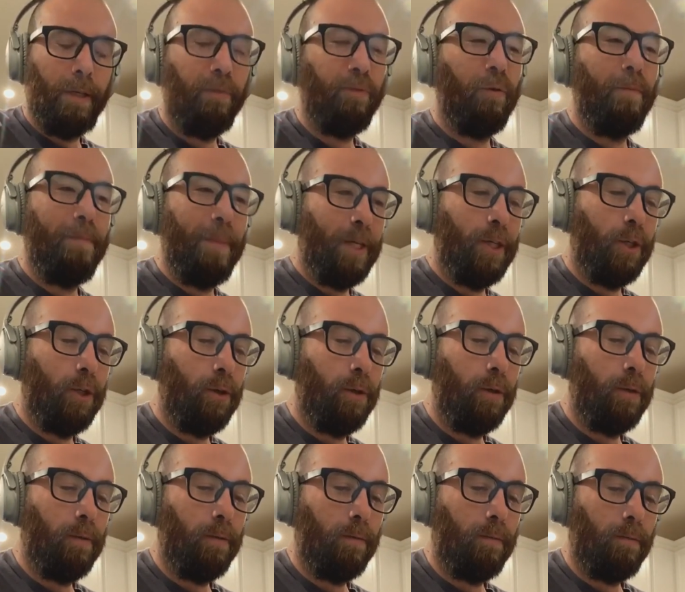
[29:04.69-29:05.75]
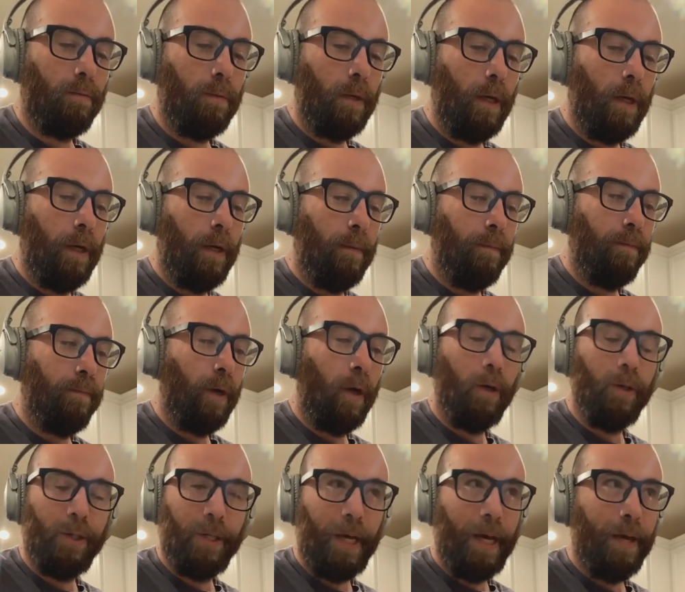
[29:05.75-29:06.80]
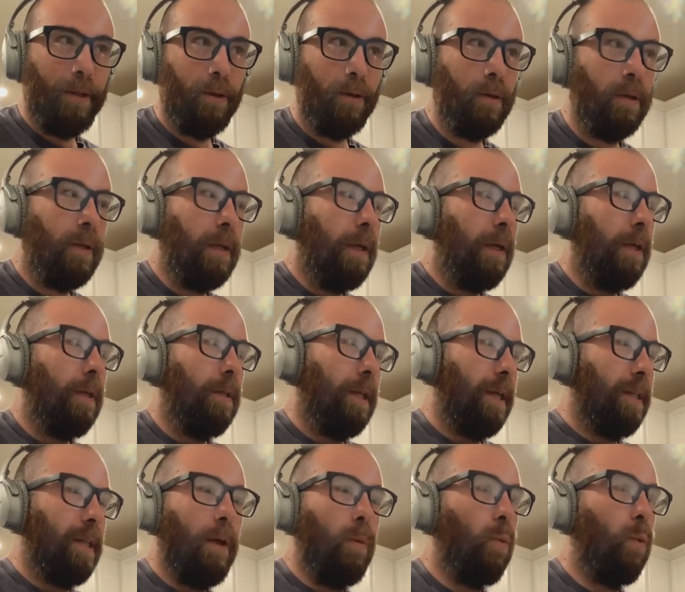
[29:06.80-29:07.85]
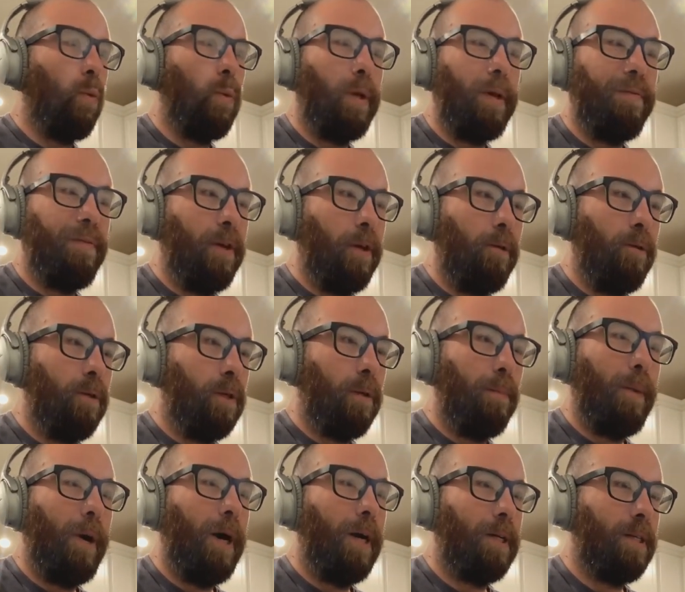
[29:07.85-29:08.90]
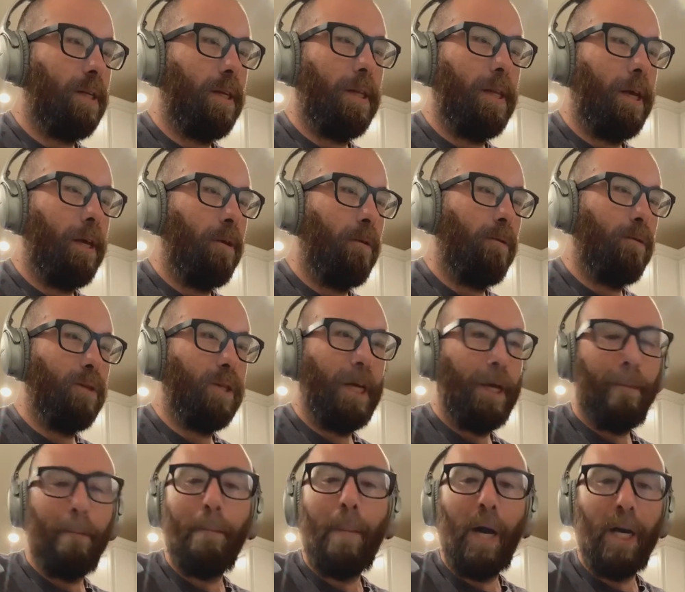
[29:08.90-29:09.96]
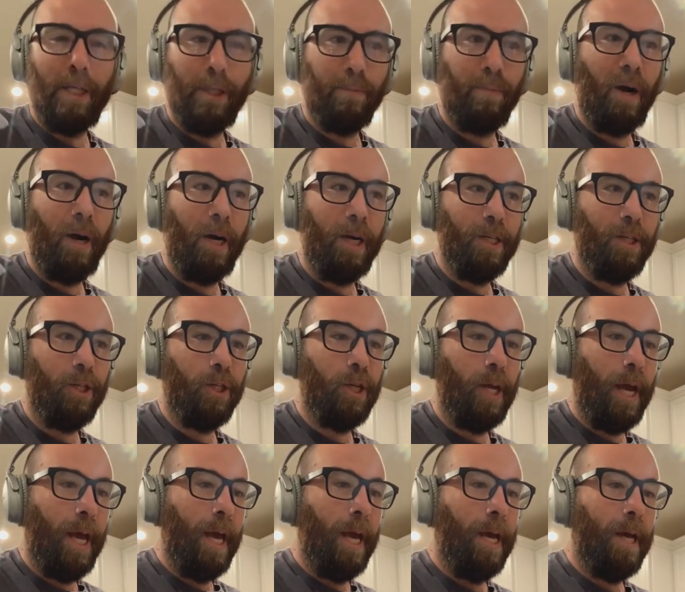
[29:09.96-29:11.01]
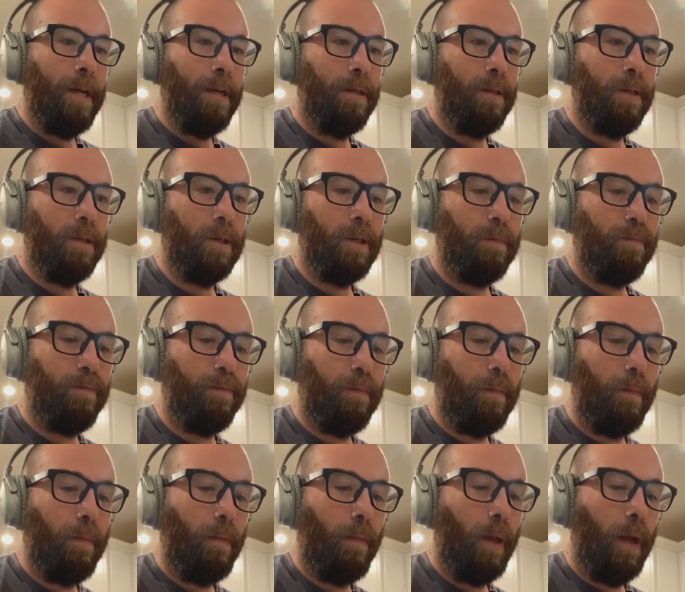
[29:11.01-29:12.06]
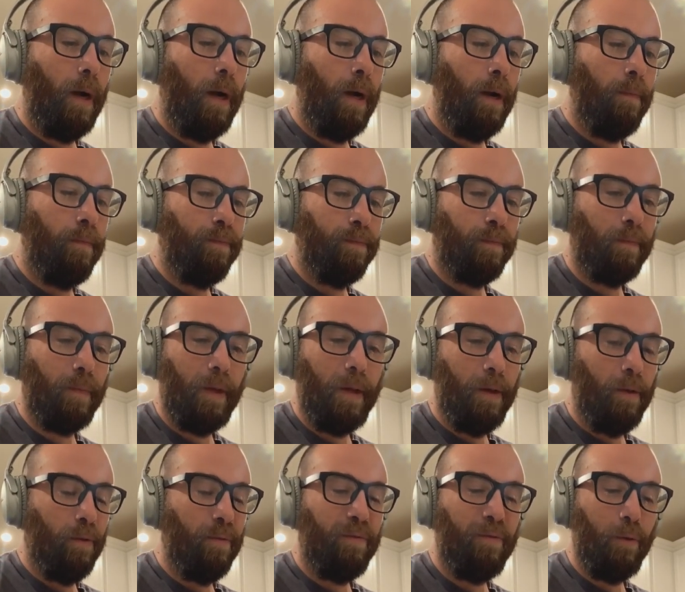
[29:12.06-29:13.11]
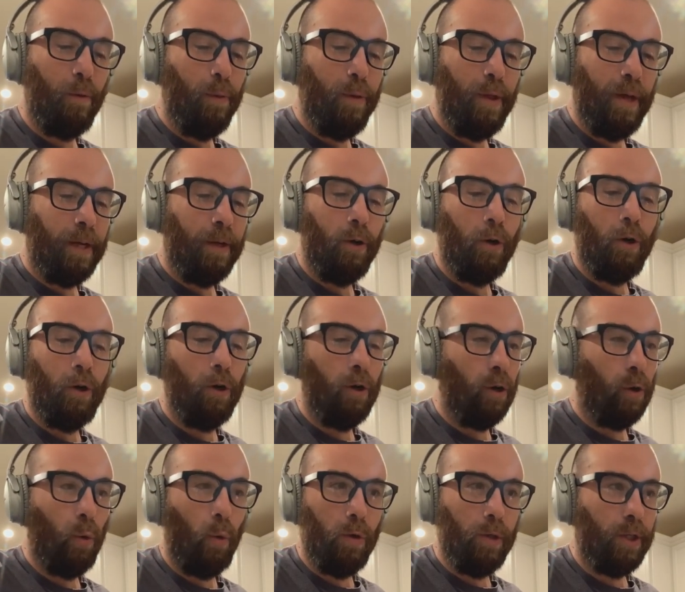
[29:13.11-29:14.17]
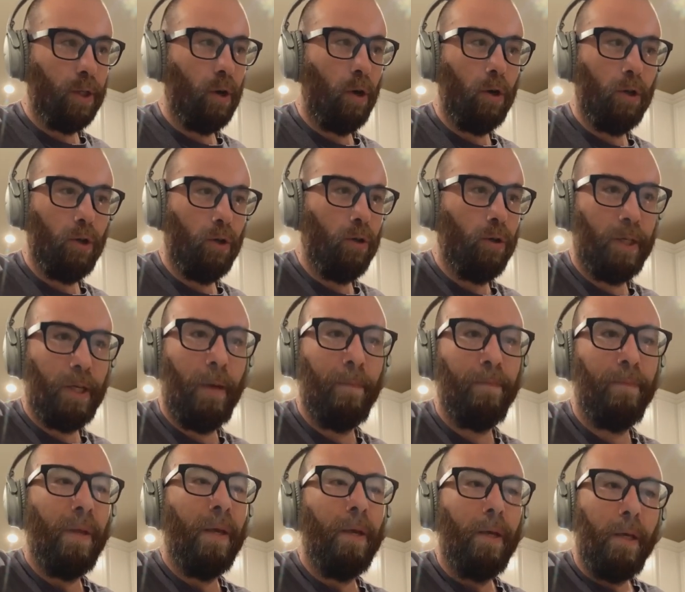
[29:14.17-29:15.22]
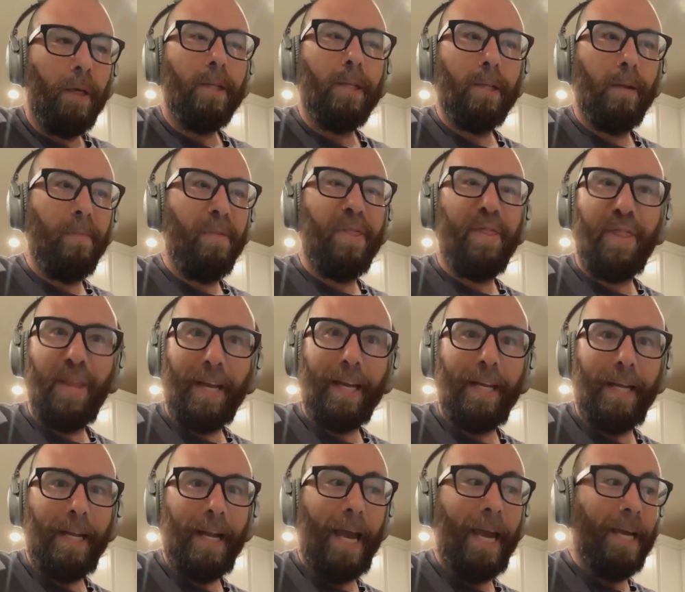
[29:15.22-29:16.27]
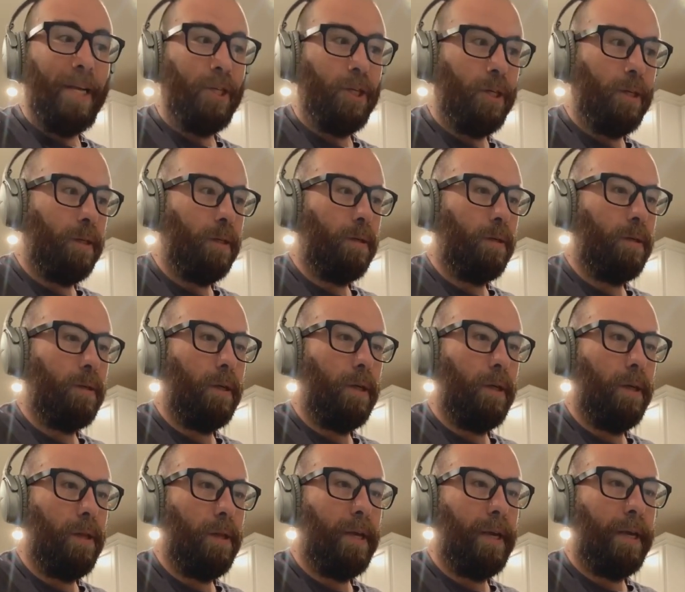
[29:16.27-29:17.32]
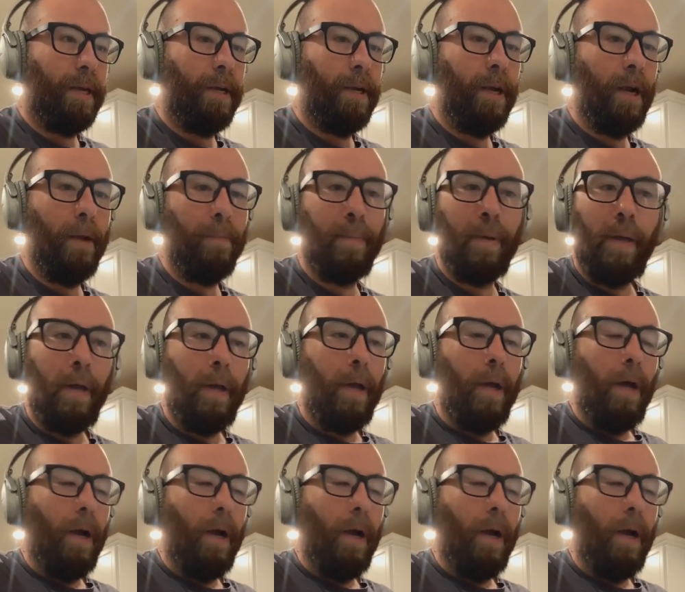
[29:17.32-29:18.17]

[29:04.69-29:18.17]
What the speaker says: different mixture altogether. Like, they won't even use epoxy. They use like Mod Podge and either food thickener or cornstarch or some thickening agent to thicken it up,